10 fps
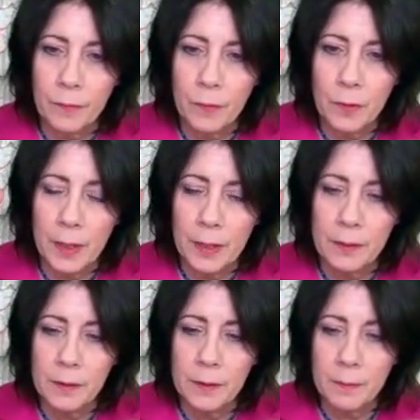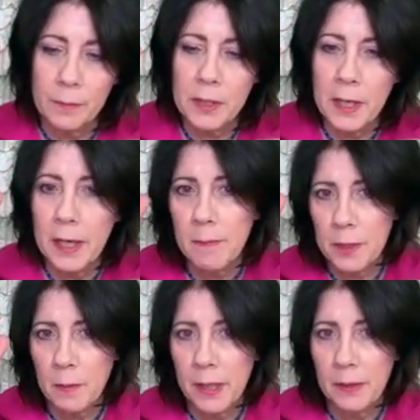okay, um, Sam,
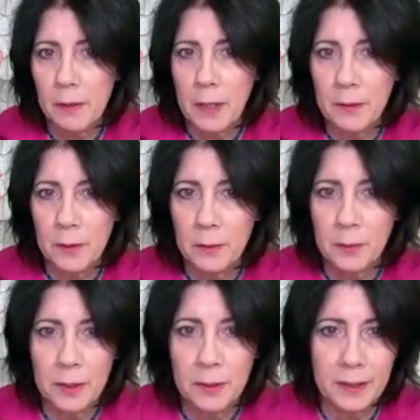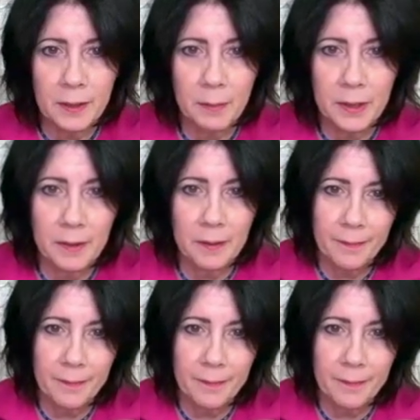Samantha, how do you what do you like to be?